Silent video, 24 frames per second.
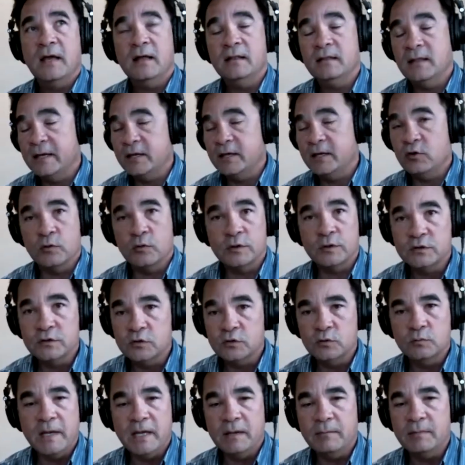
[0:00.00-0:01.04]
like yours
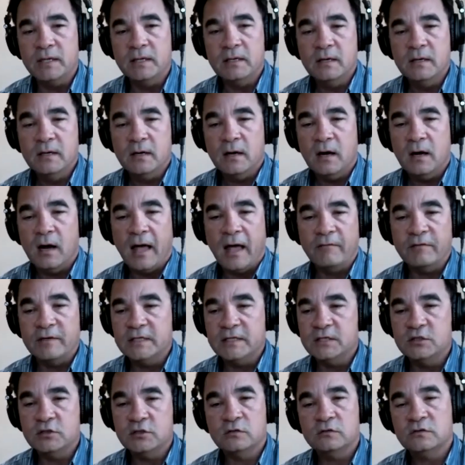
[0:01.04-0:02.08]
who maybe have a
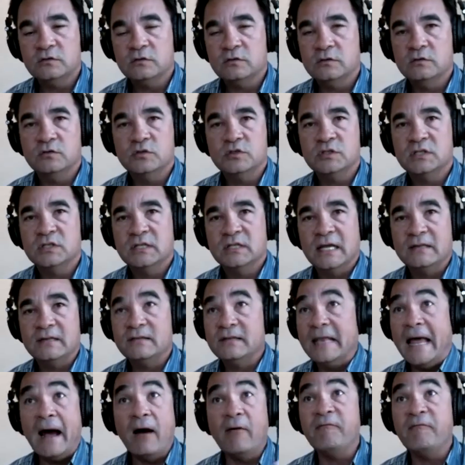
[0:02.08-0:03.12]
digital solution that's
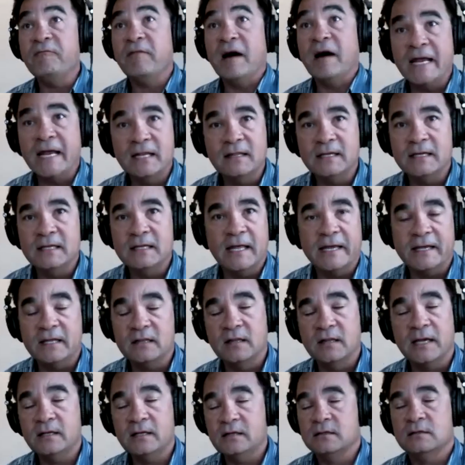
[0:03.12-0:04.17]
now finally like
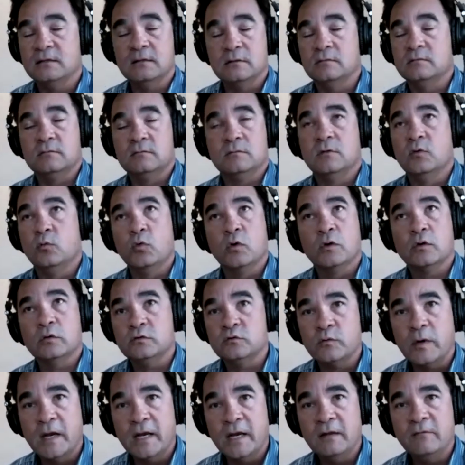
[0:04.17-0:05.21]
the world's
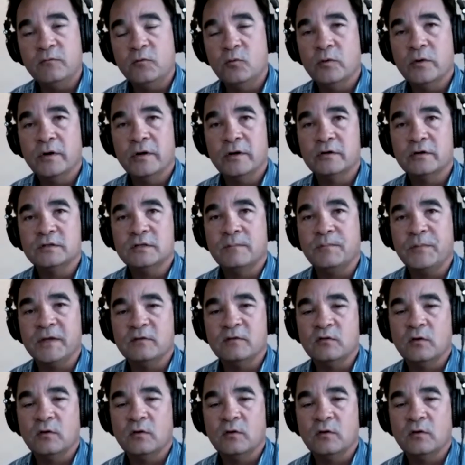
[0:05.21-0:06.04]
ready for it or something.